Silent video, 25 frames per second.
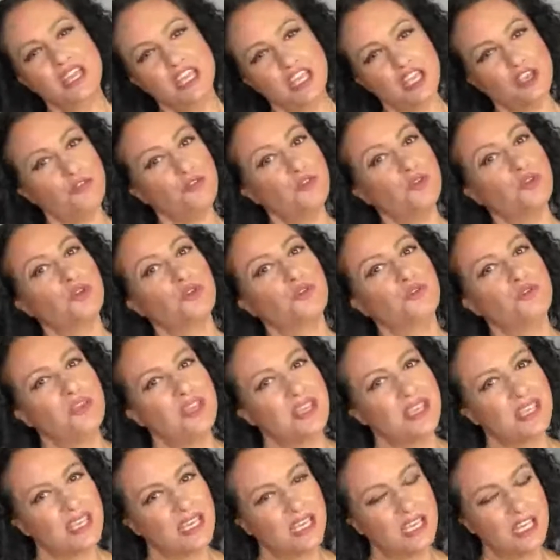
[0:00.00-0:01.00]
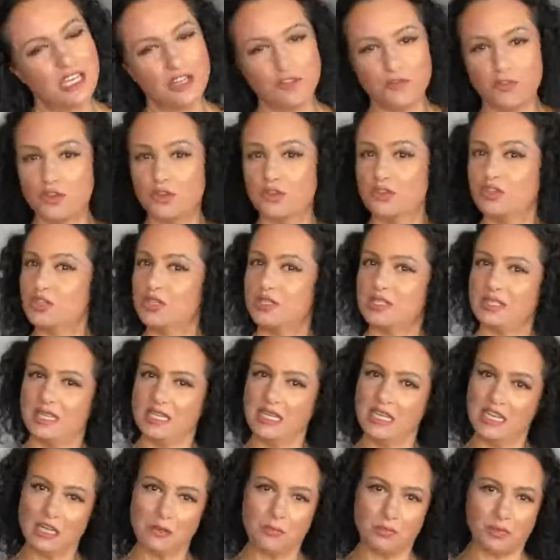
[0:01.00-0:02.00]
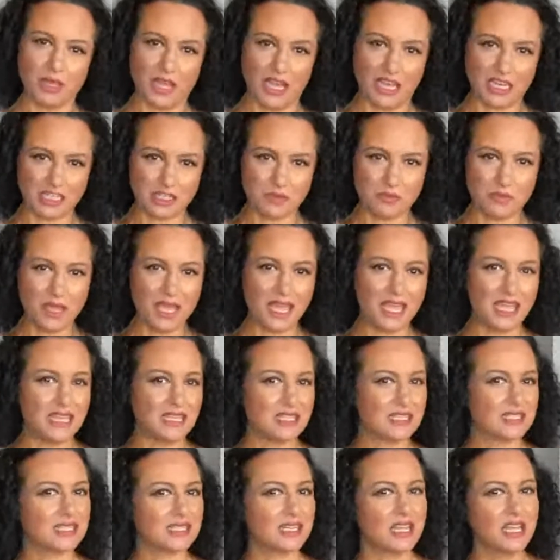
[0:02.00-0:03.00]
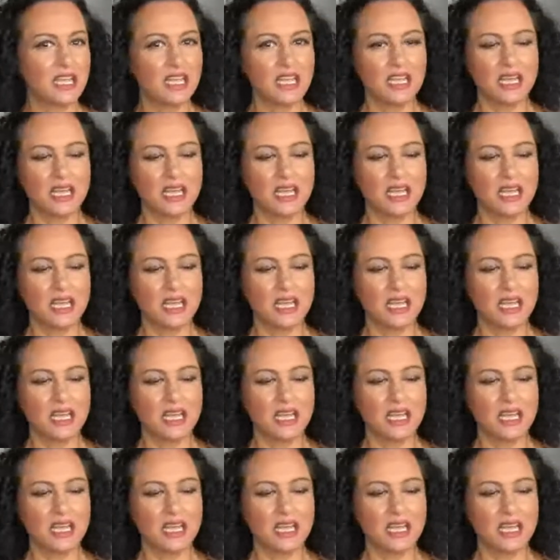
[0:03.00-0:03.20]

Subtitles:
if you're vegan, if you're just eating plant-based,